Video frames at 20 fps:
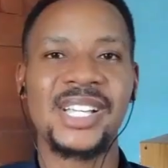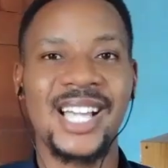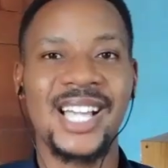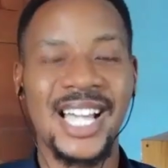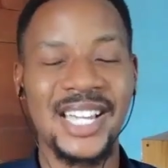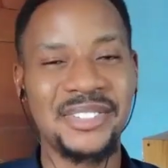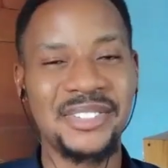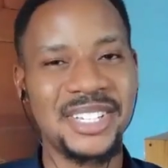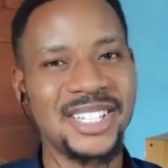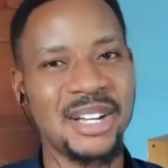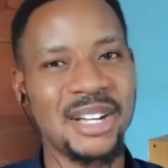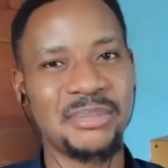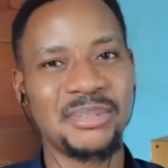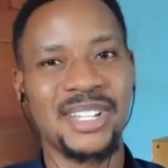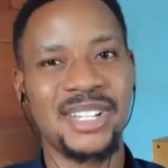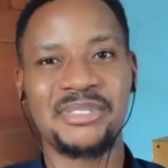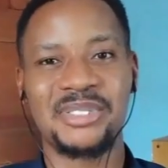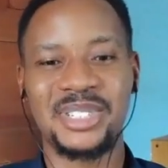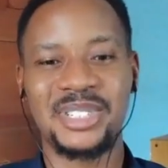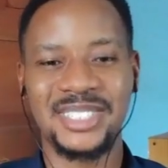Anyway, that's
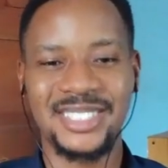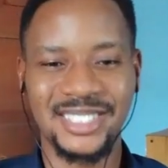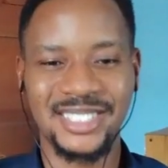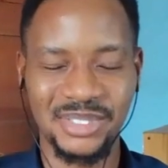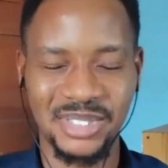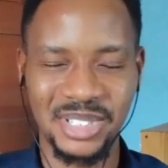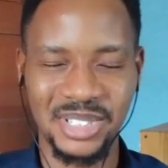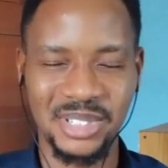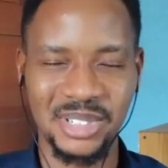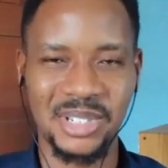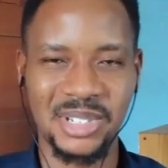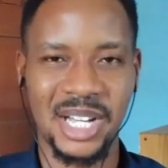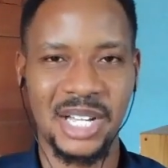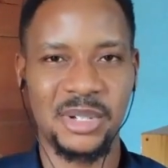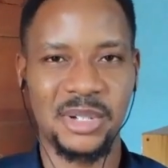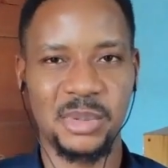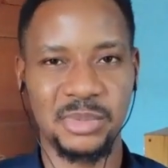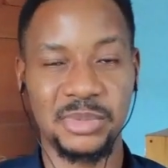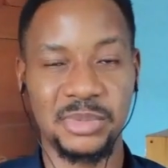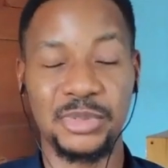that for this video. I
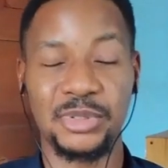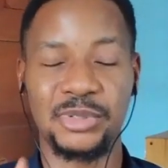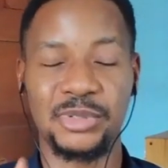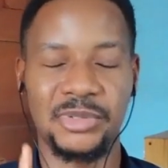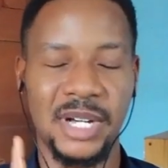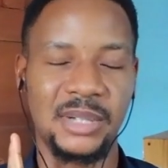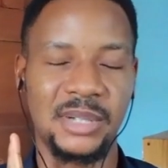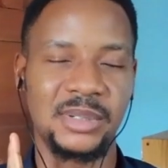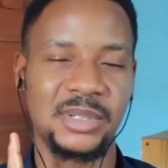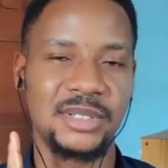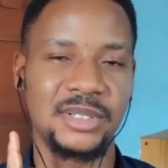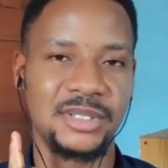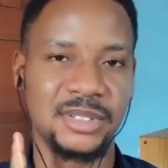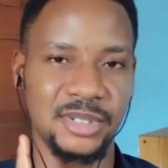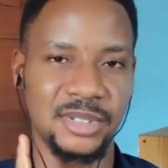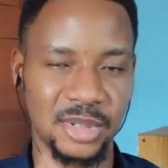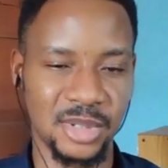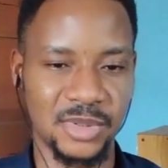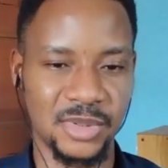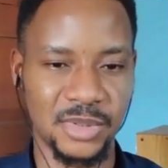hope you found it
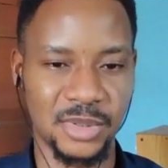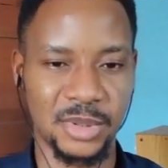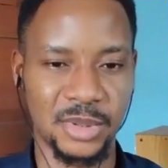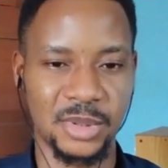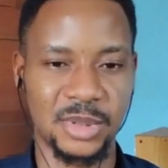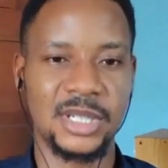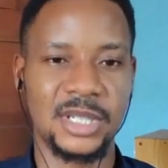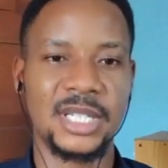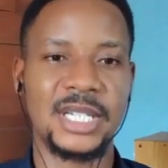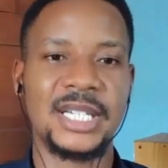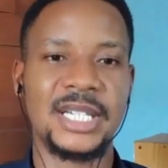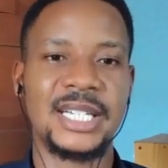useful.